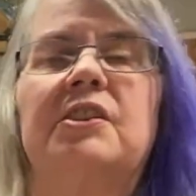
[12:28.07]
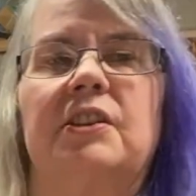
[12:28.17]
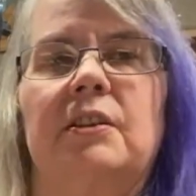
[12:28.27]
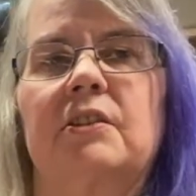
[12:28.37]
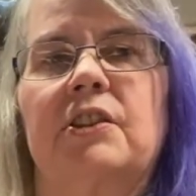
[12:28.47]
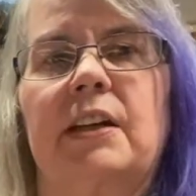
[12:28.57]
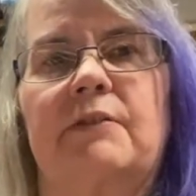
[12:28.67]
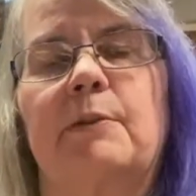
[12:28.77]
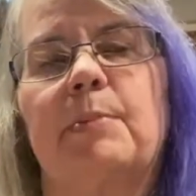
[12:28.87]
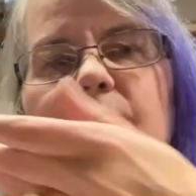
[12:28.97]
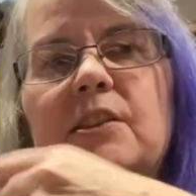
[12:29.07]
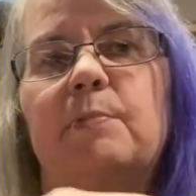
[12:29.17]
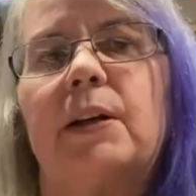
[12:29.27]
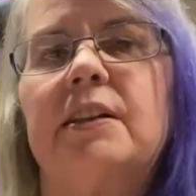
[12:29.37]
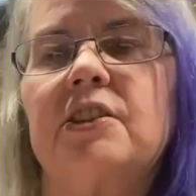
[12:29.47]
to get from place to
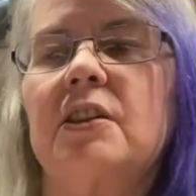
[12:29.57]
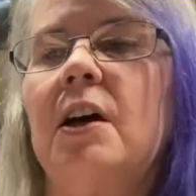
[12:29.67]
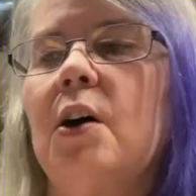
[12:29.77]
place?